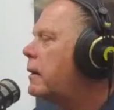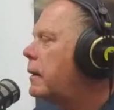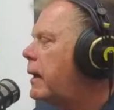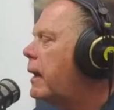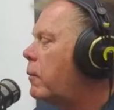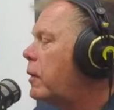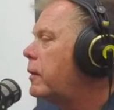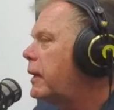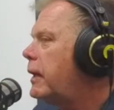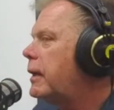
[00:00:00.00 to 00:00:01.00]
Yeah,
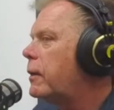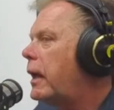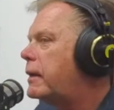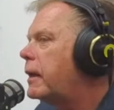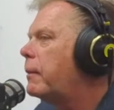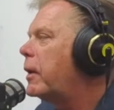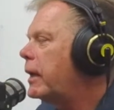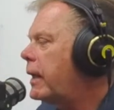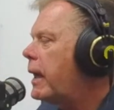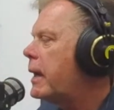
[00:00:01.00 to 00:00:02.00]
well, you know, but
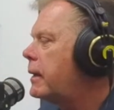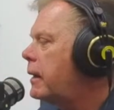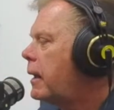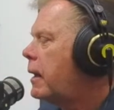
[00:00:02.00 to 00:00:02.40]
again,